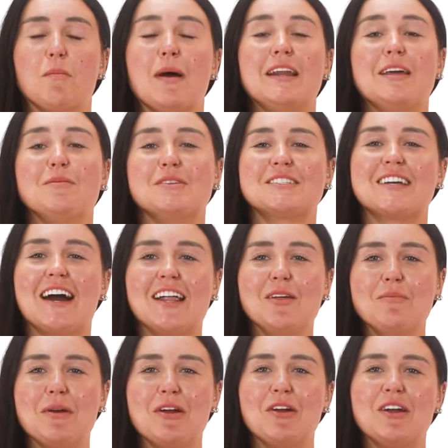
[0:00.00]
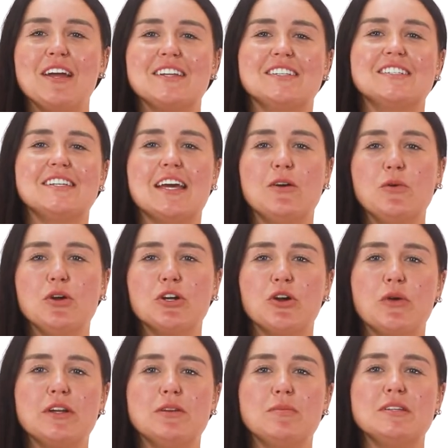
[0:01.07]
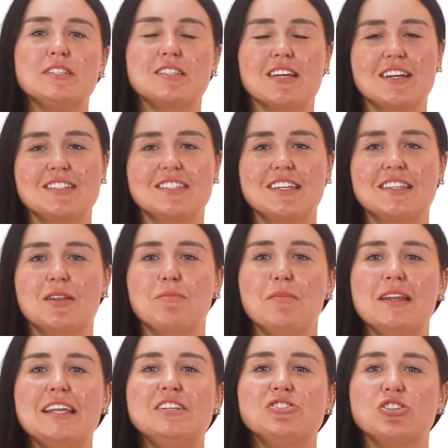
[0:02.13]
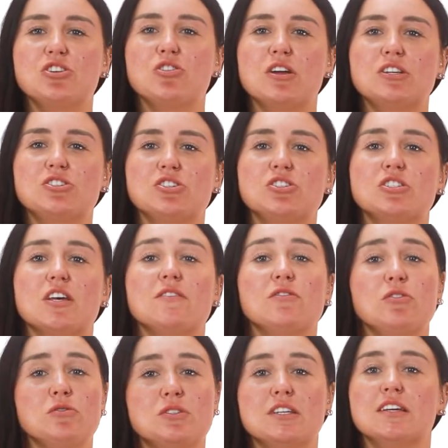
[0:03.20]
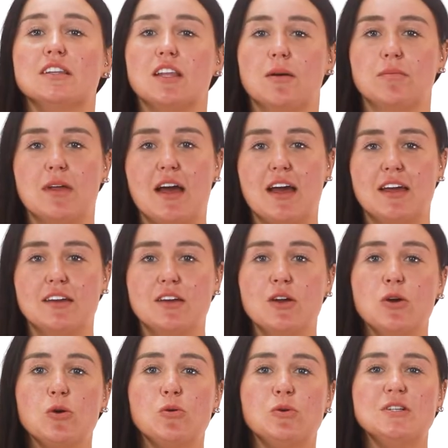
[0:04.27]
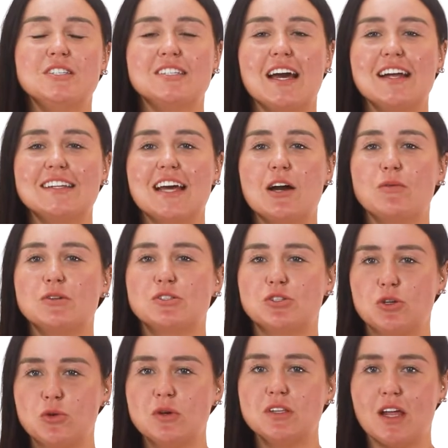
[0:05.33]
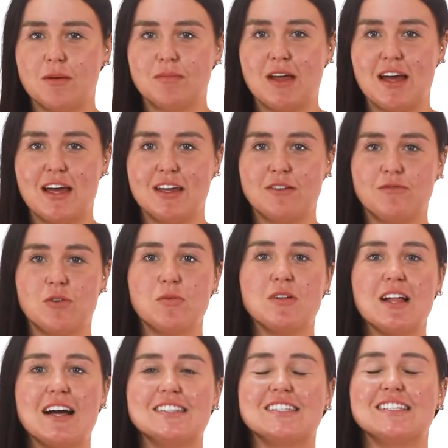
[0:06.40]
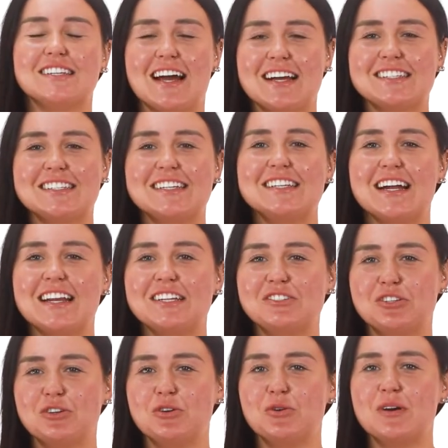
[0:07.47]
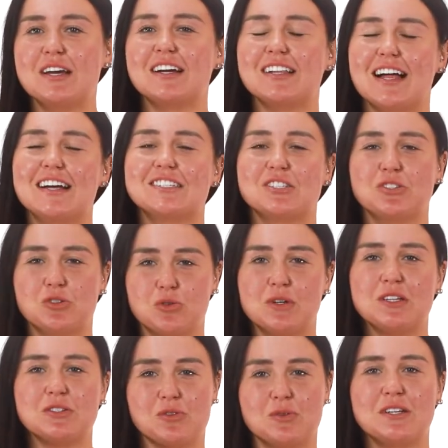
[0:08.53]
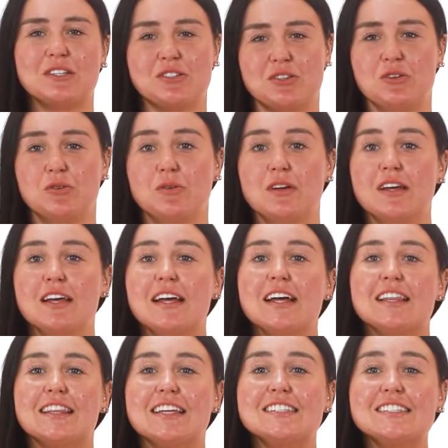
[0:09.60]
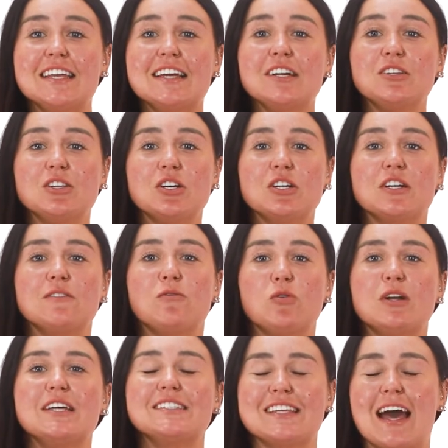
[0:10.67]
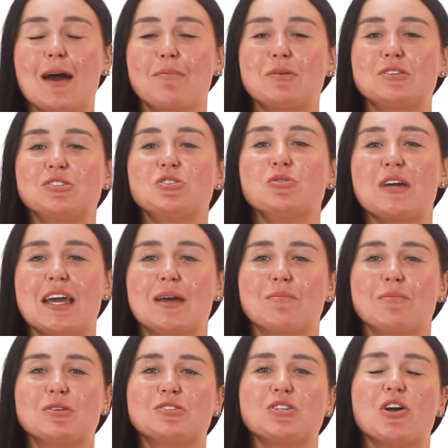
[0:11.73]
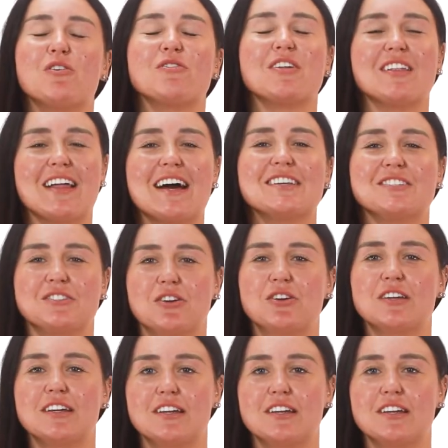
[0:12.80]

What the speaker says: My name is Kyla Berry, and today we are going to be discussing the many generations of UT alumni. We sat down with two alumni from class of 1992 and class of 2022. Let's take a look at what has happened to campus over the last 30